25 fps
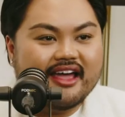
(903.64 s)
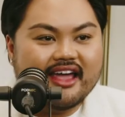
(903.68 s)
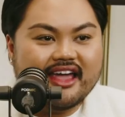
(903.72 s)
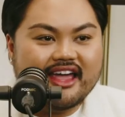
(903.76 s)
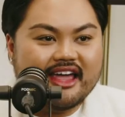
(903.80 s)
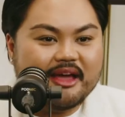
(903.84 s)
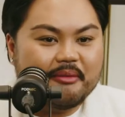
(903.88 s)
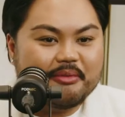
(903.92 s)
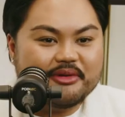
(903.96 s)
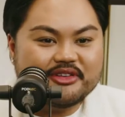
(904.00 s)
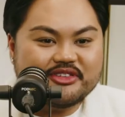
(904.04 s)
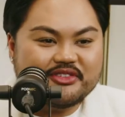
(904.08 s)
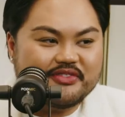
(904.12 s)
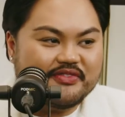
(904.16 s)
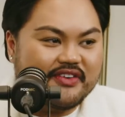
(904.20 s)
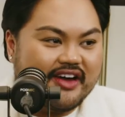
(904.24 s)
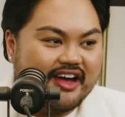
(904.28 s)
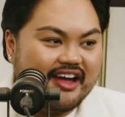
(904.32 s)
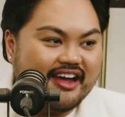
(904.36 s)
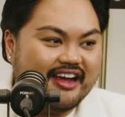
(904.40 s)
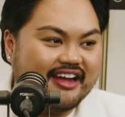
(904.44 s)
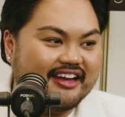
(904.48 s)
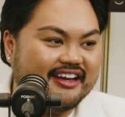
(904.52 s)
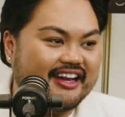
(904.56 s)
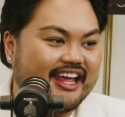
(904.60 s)
It was
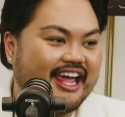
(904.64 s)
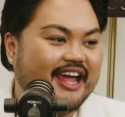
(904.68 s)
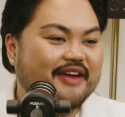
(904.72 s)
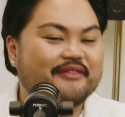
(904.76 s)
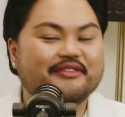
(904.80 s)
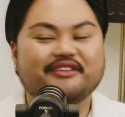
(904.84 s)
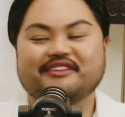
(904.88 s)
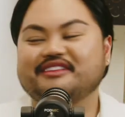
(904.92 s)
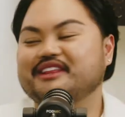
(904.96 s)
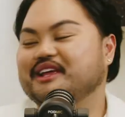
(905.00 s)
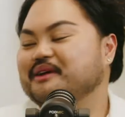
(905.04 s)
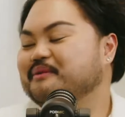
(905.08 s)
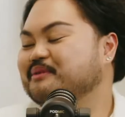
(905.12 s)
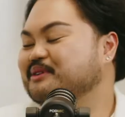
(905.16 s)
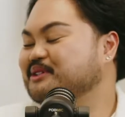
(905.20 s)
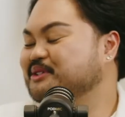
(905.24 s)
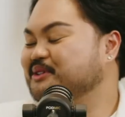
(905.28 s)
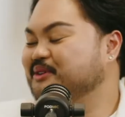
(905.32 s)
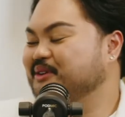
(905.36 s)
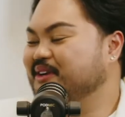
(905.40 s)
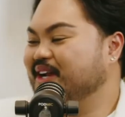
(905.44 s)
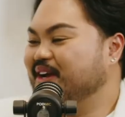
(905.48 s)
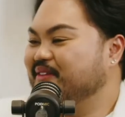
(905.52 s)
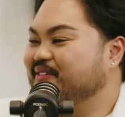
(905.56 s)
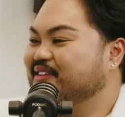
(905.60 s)
fine. Everything was
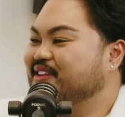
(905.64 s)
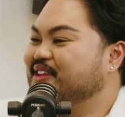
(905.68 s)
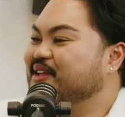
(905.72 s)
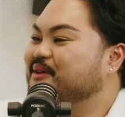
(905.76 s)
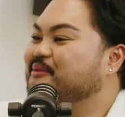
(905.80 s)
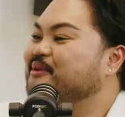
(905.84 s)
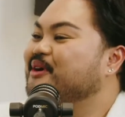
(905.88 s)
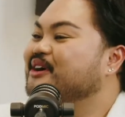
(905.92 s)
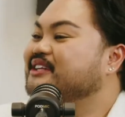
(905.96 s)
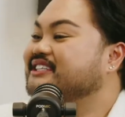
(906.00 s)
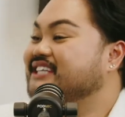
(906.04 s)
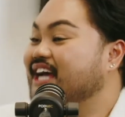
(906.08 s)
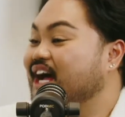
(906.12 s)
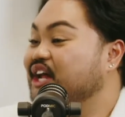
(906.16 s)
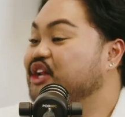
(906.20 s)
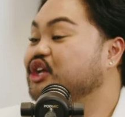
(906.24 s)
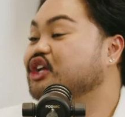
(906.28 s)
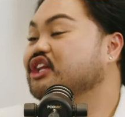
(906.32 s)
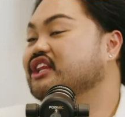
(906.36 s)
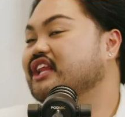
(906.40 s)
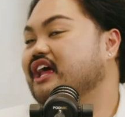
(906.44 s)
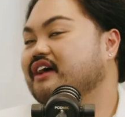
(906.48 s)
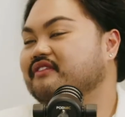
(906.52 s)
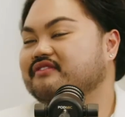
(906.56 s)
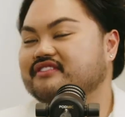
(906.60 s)
good. Everything worked out. You
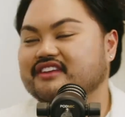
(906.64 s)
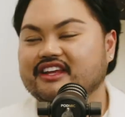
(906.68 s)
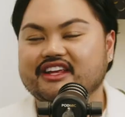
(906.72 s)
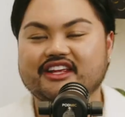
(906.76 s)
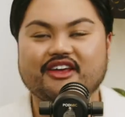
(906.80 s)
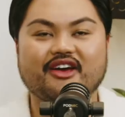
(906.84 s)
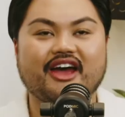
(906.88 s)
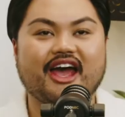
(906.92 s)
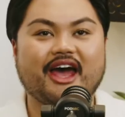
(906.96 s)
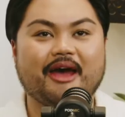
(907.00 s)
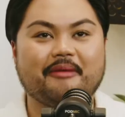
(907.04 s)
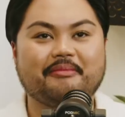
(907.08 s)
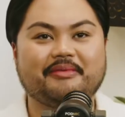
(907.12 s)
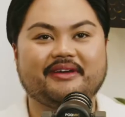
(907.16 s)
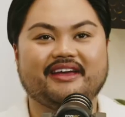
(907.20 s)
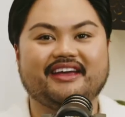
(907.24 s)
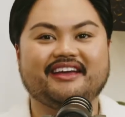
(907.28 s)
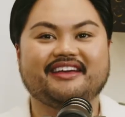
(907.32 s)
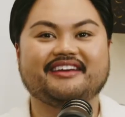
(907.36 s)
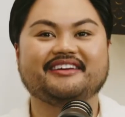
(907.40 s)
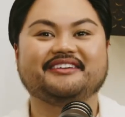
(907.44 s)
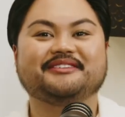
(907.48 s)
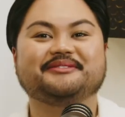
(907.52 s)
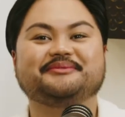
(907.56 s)
loved it. You're happy.